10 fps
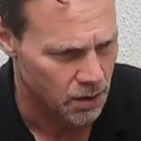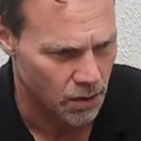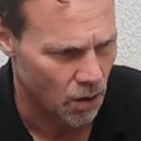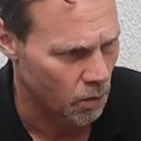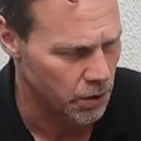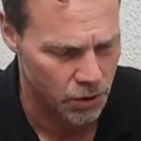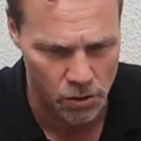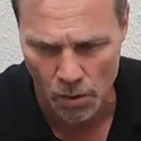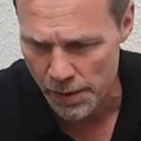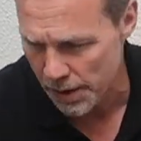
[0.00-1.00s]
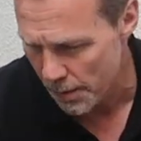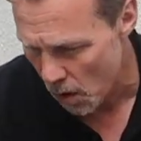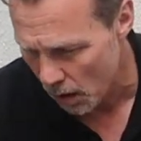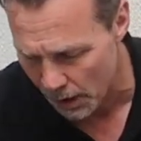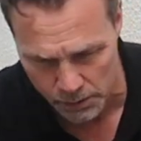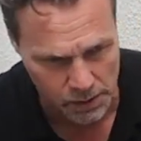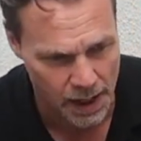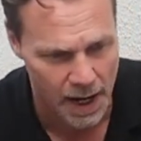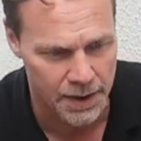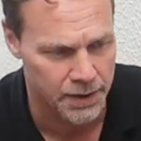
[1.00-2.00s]
So we're just opening them all
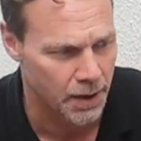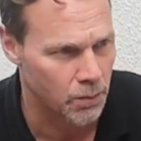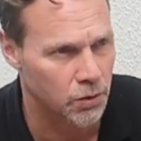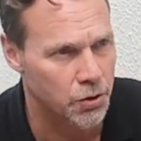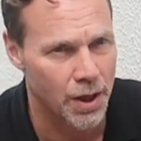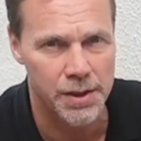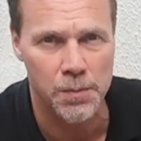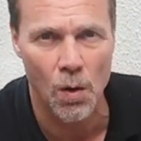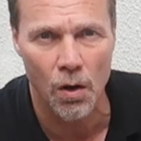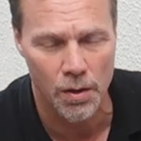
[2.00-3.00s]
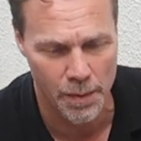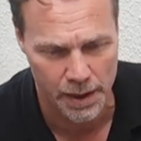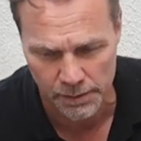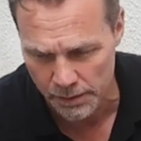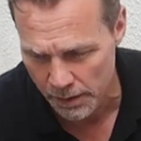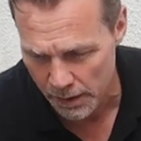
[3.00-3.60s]
outside and then we'll transport them in